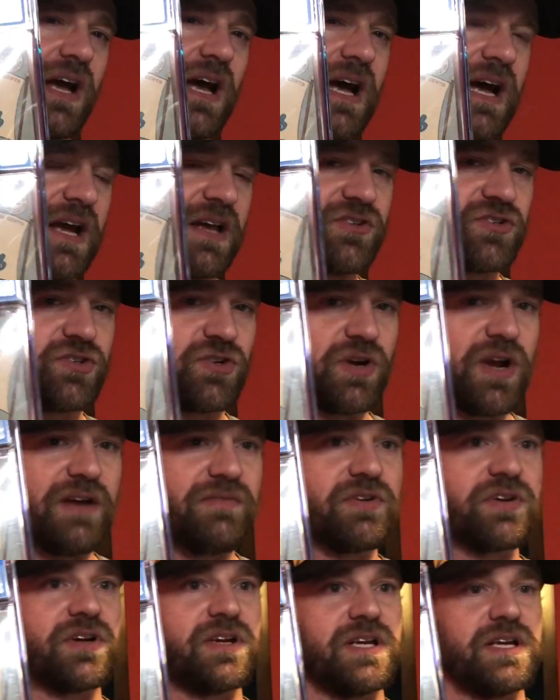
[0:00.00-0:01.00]
highest you're
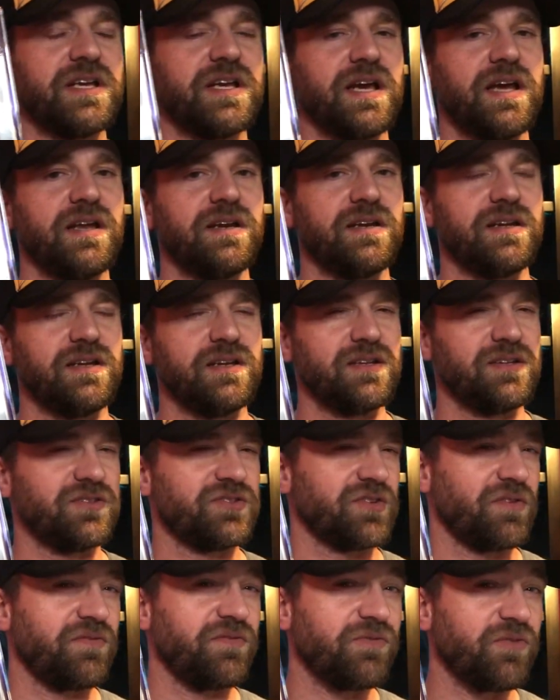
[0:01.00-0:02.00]
ever going to get
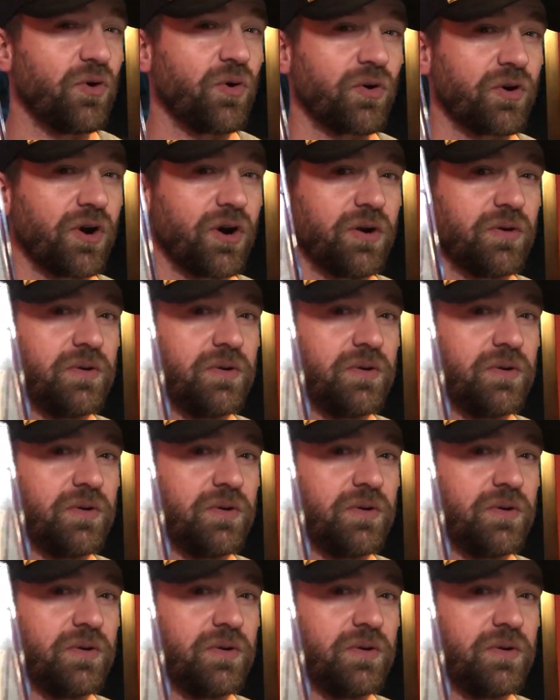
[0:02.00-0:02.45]
is a 4.0.